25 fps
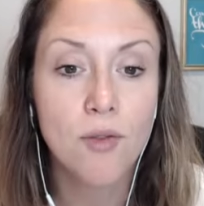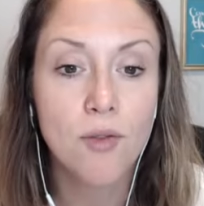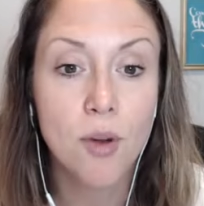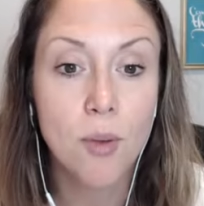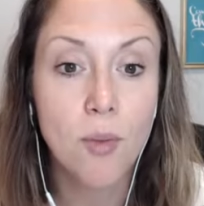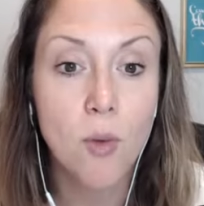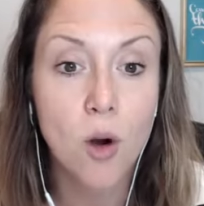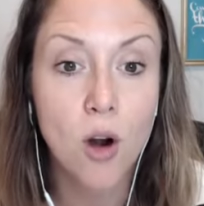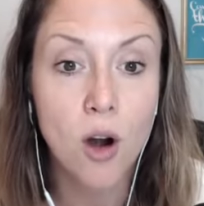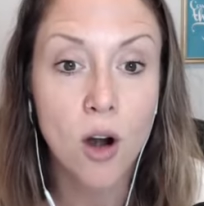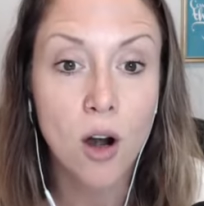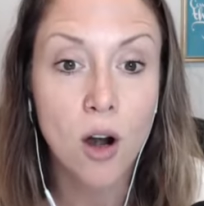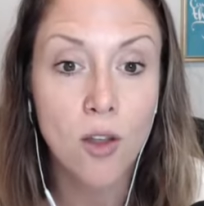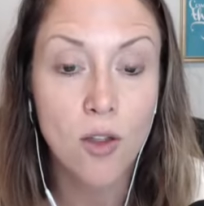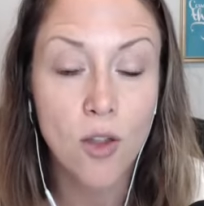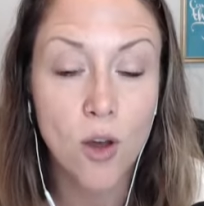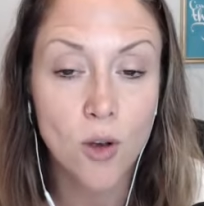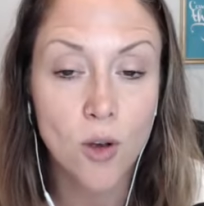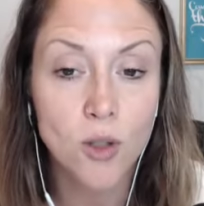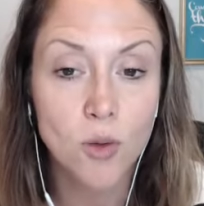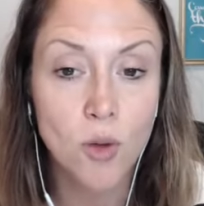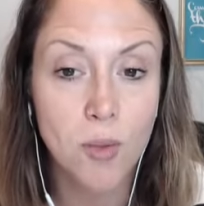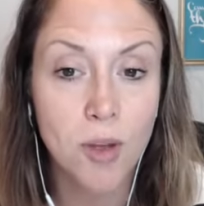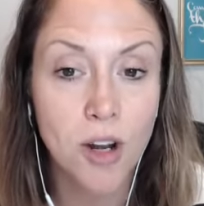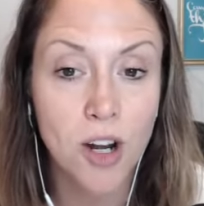the more
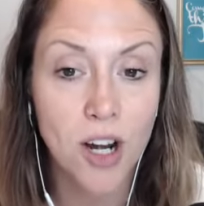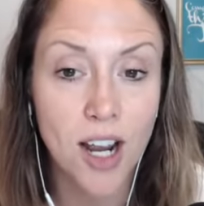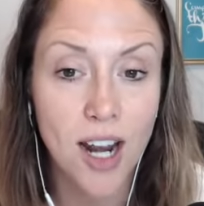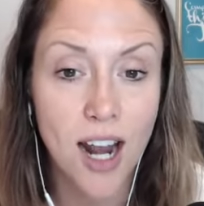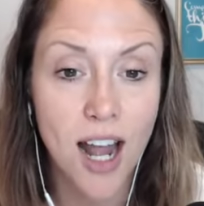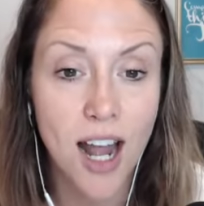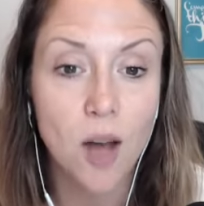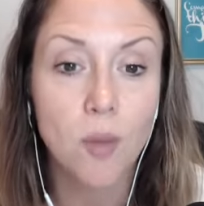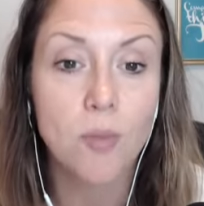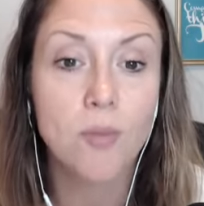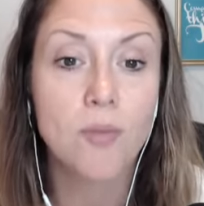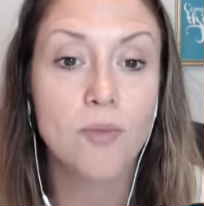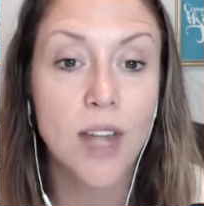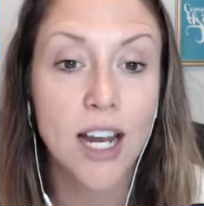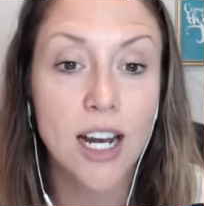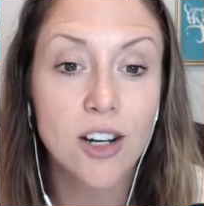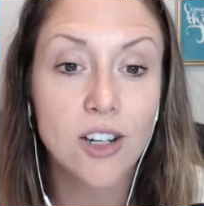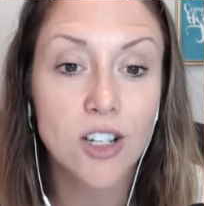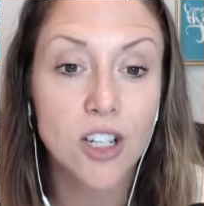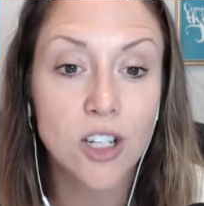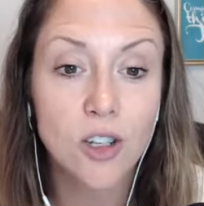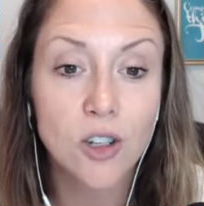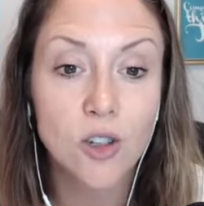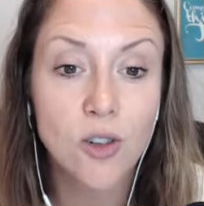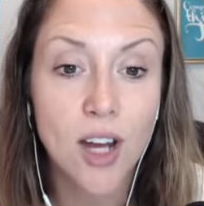those women are going to help
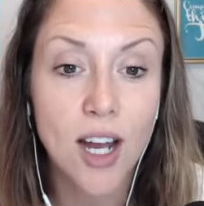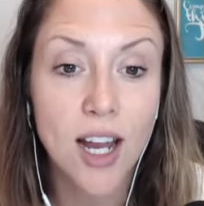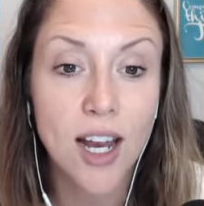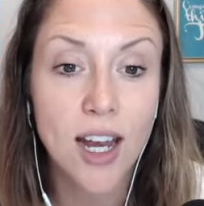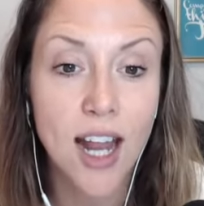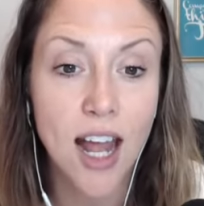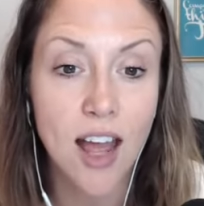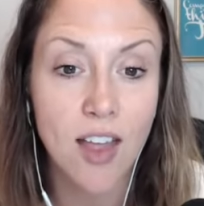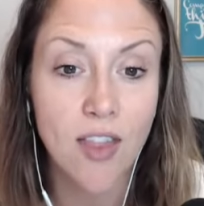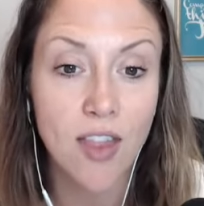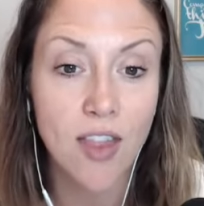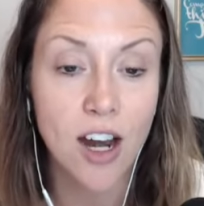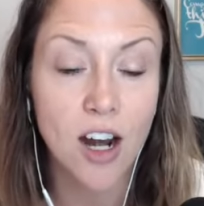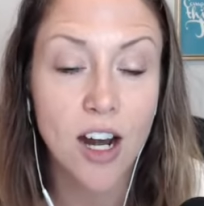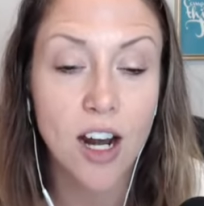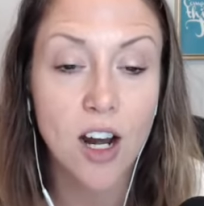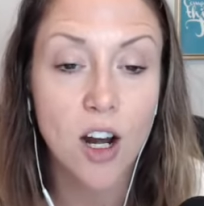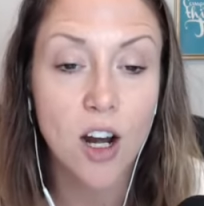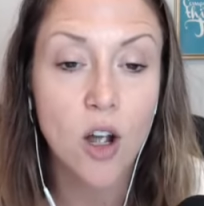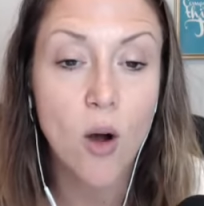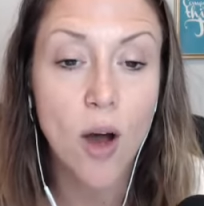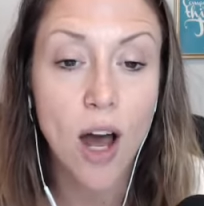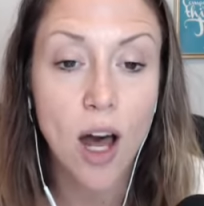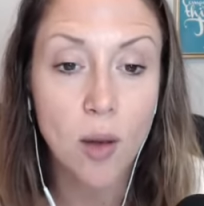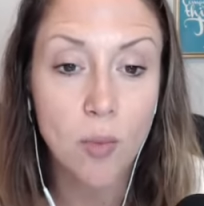their children and they're
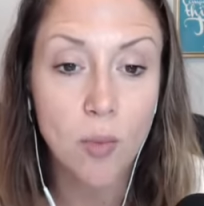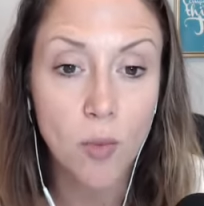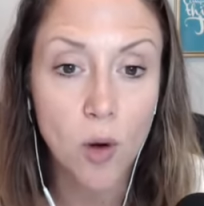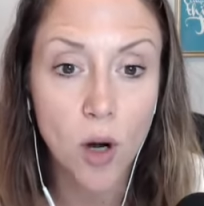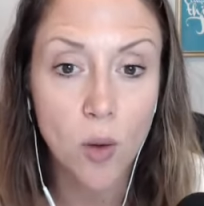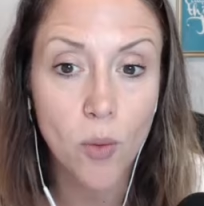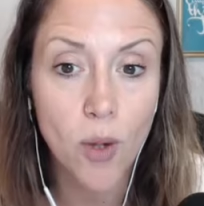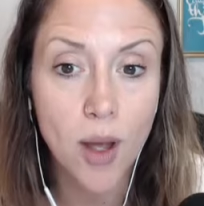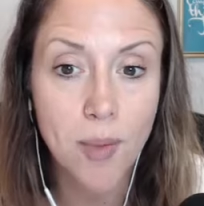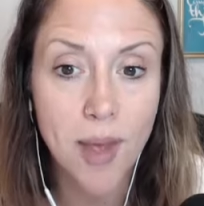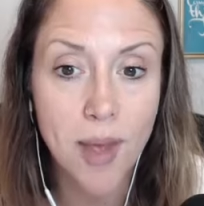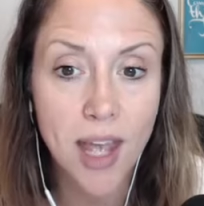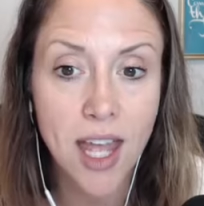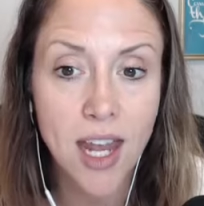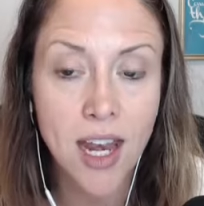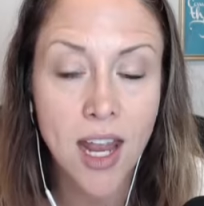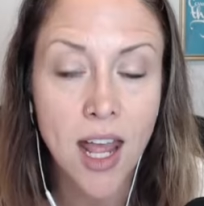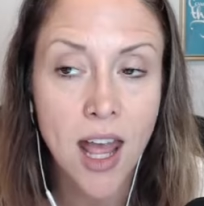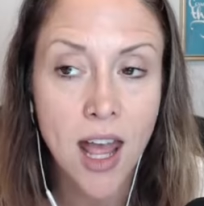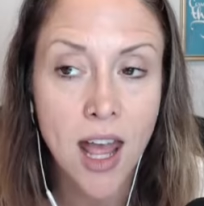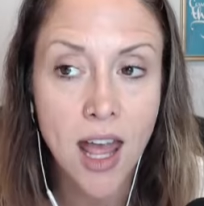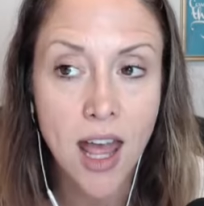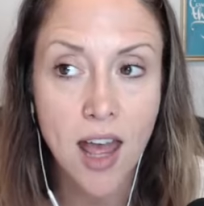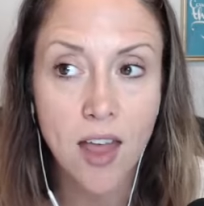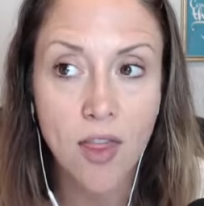going to go help more women
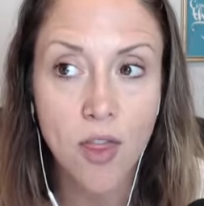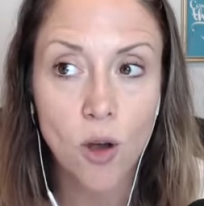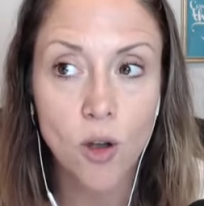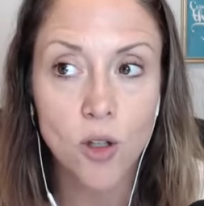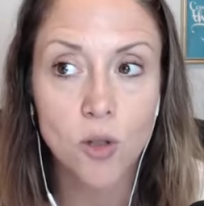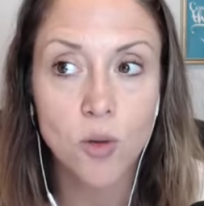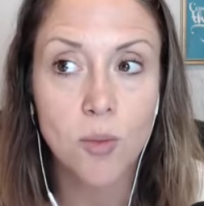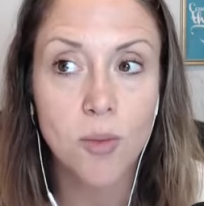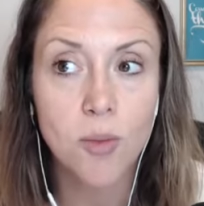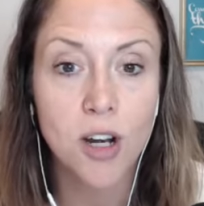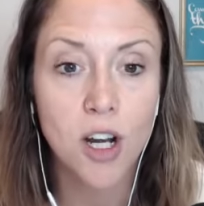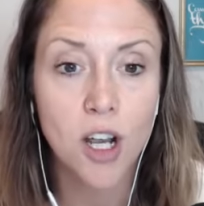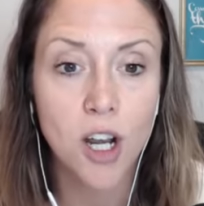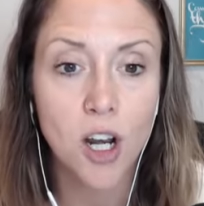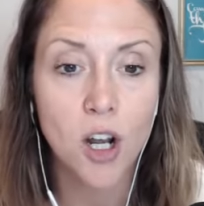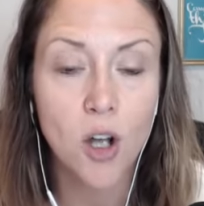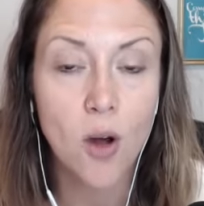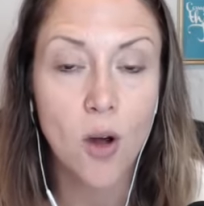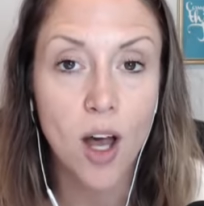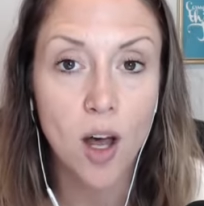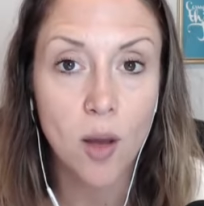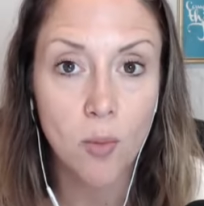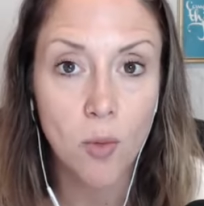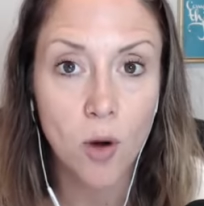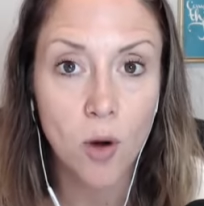and those women are going to
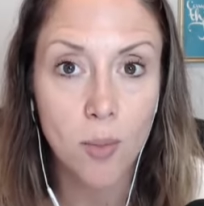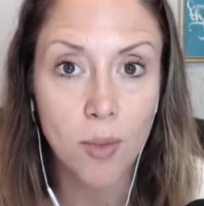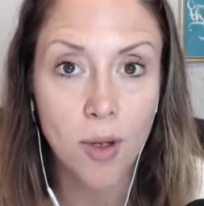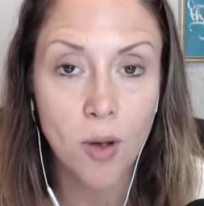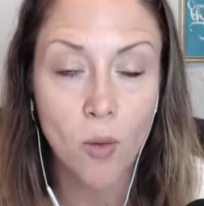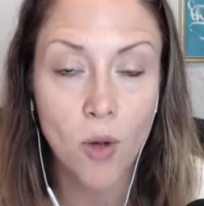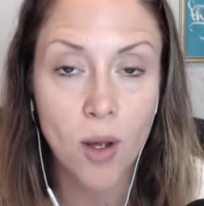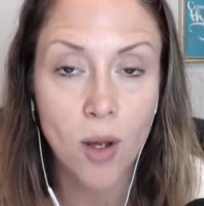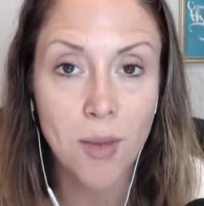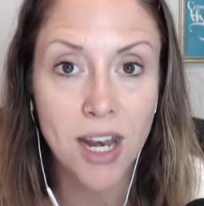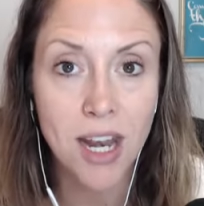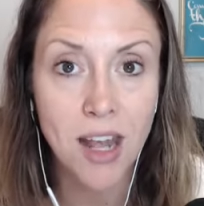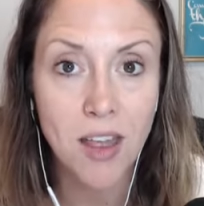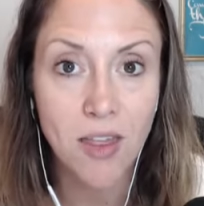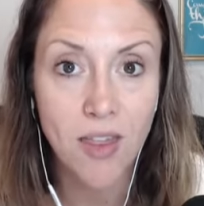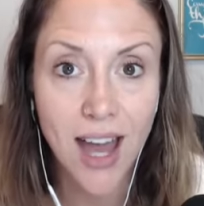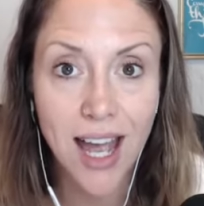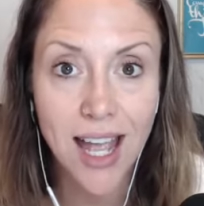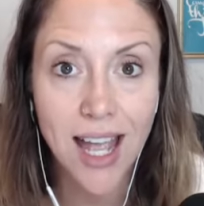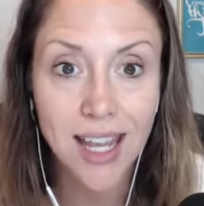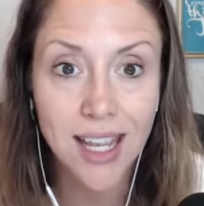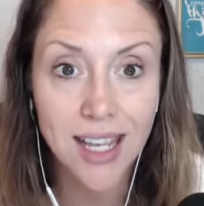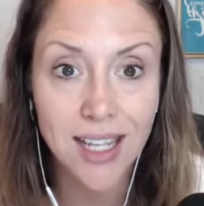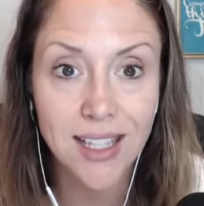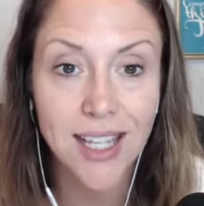go help more women and
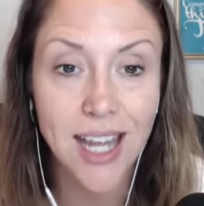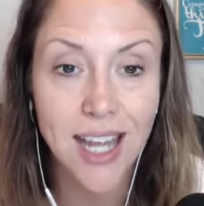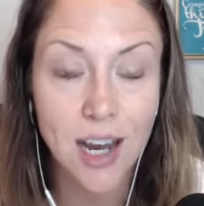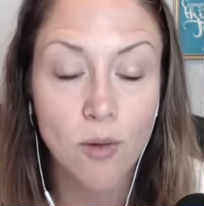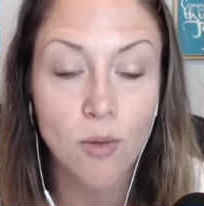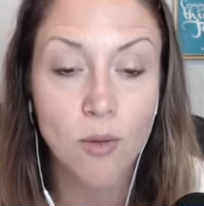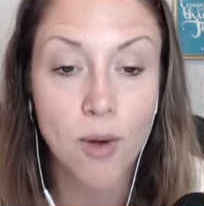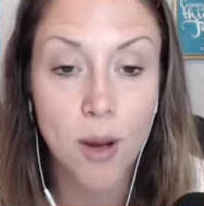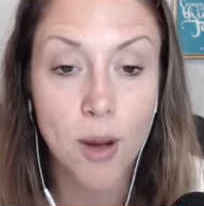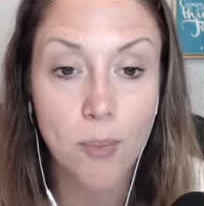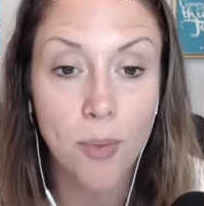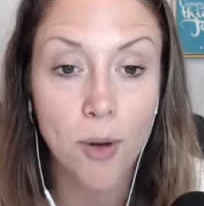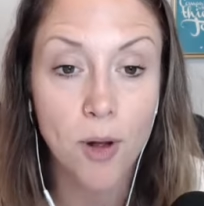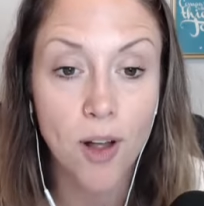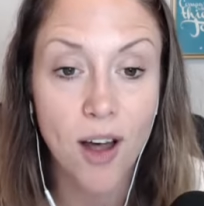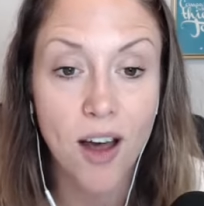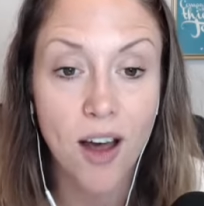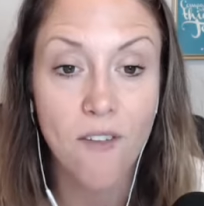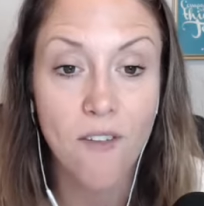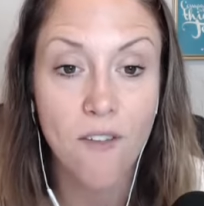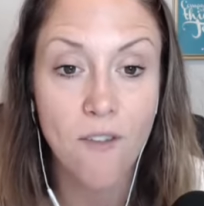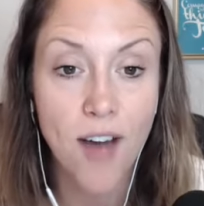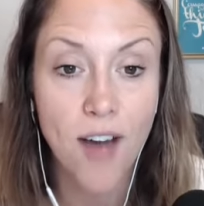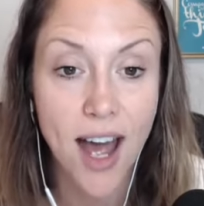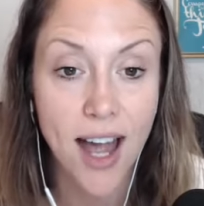that is a ripple
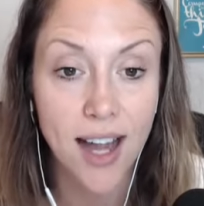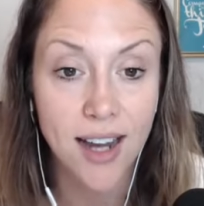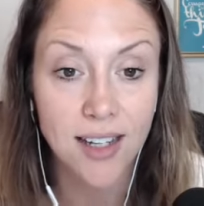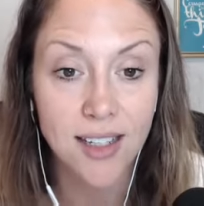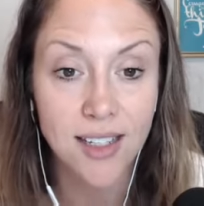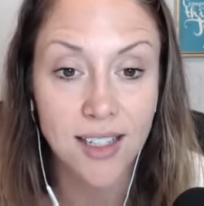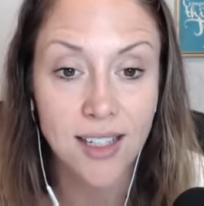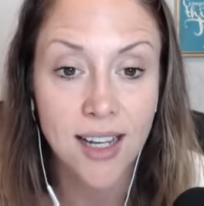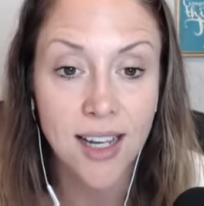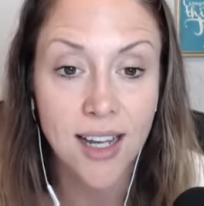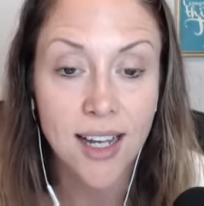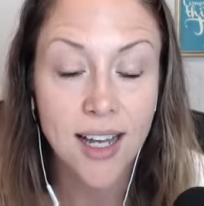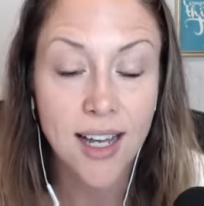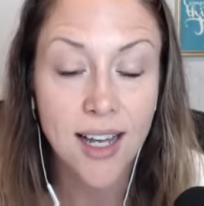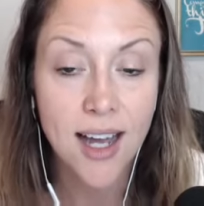effect